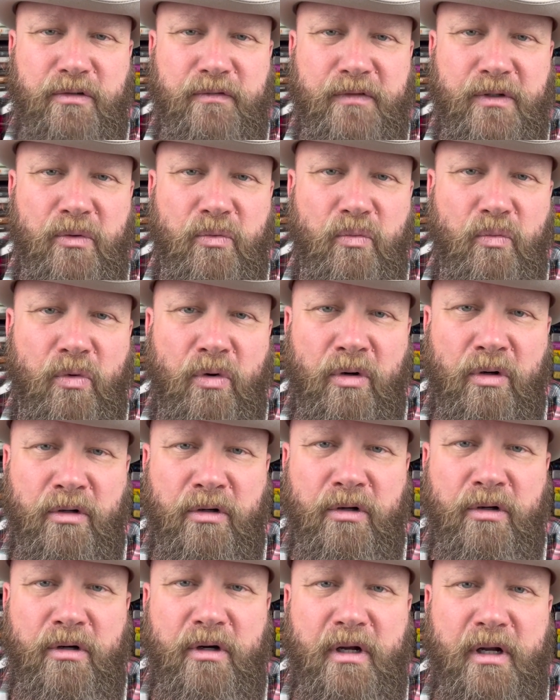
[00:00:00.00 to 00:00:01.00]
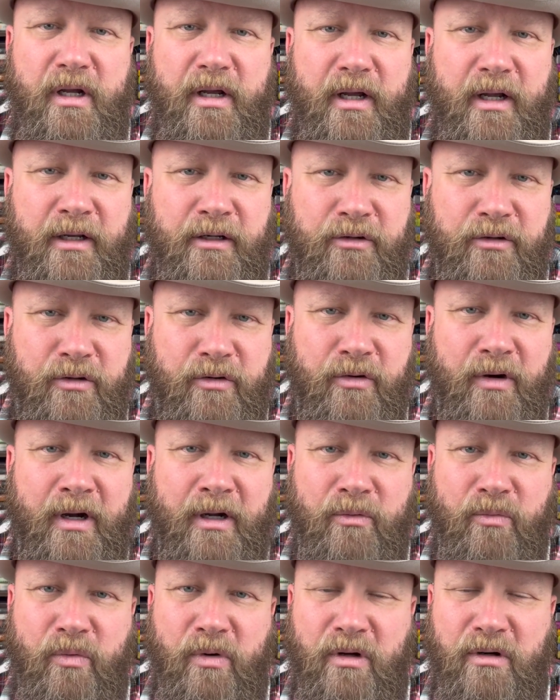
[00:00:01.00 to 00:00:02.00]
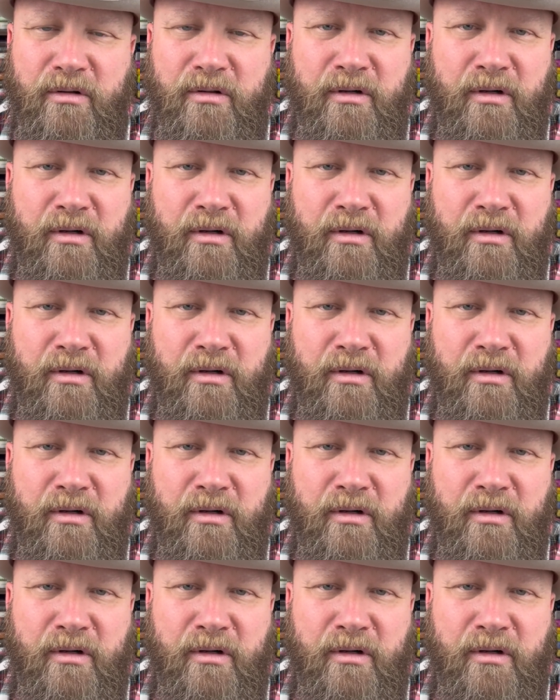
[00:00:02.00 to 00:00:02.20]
of your water and your groundwater.